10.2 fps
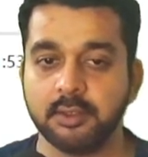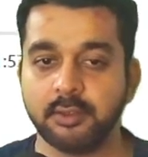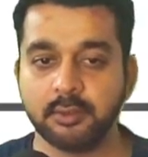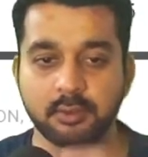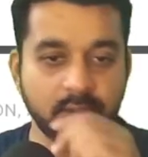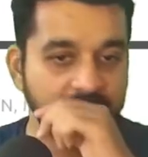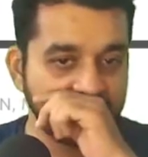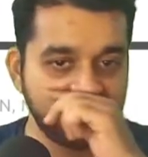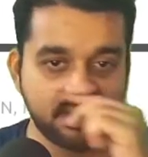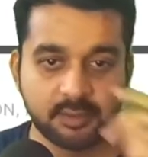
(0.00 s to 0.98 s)
So
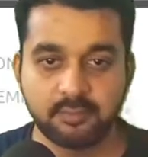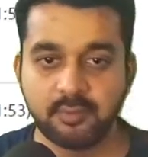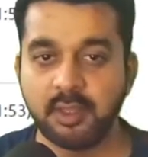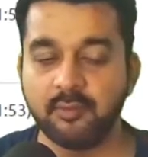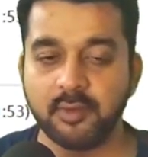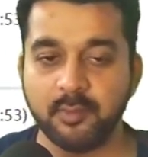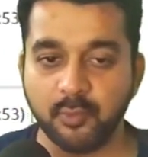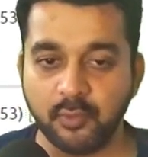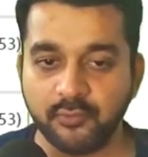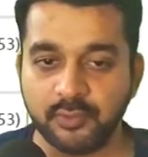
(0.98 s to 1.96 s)
these we have
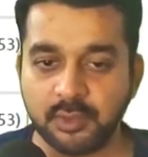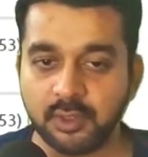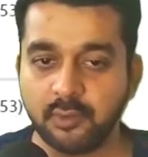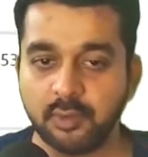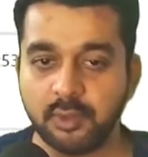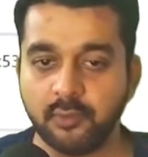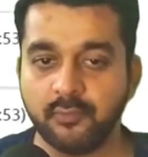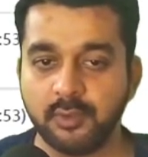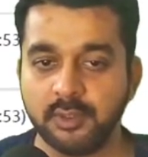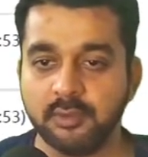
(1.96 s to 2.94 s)
removed now, and
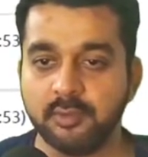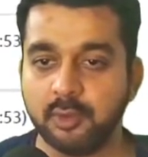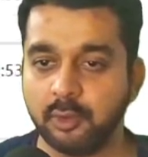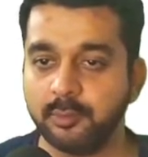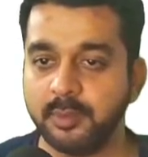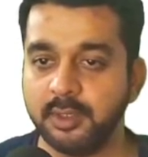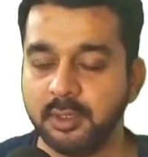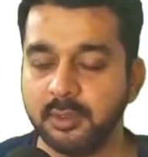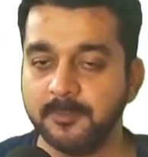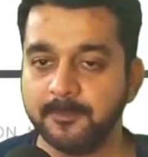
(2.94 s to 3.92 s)
hopefully they will not
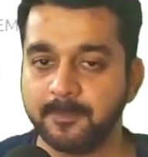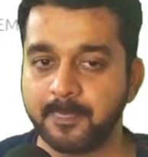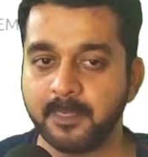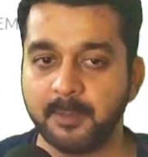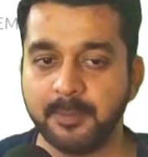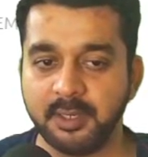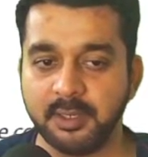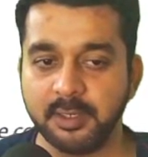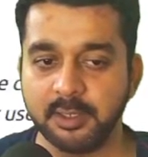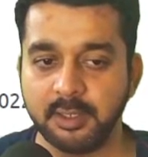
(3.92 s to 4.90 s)
be appearing
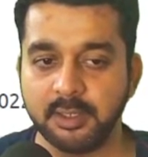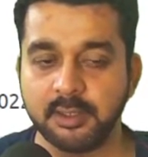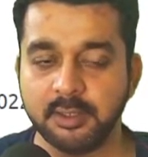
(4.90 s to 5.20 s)
again.